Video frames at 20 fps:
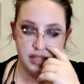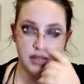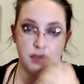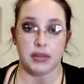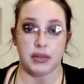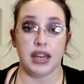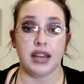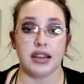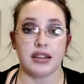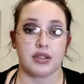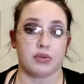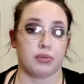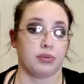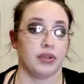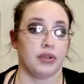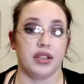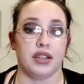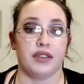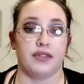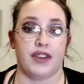to me is
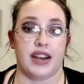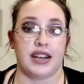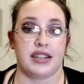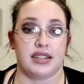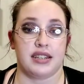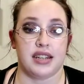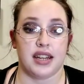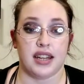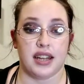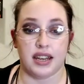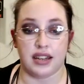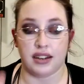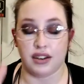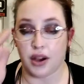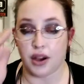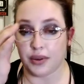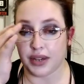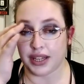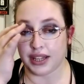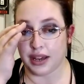really
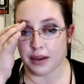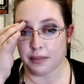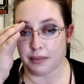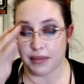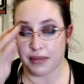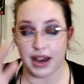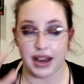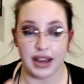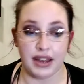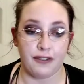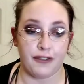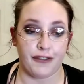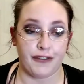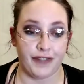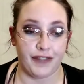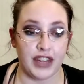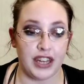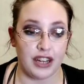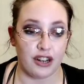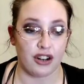fascinating knowing that my
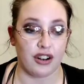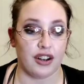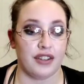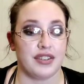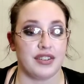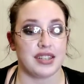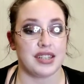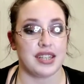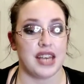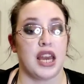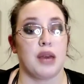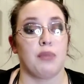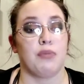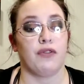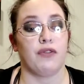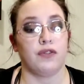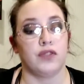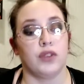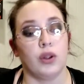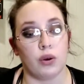feet are on the
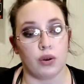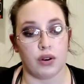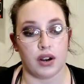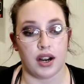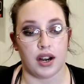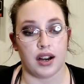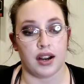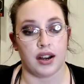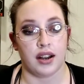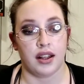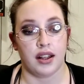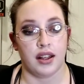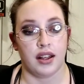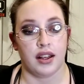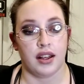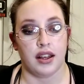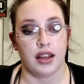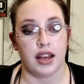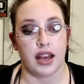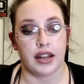same floor
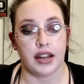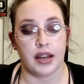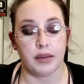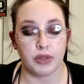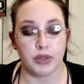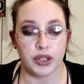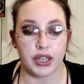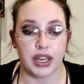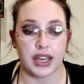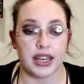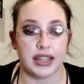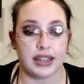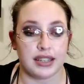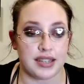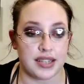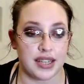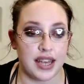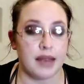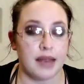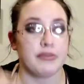and I'm looking at
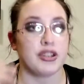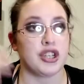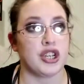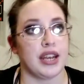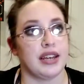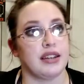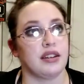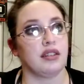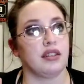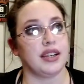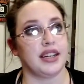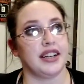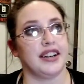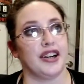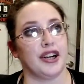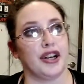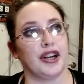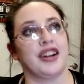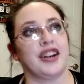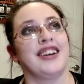the same
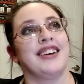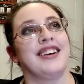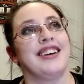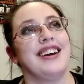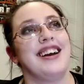chandelier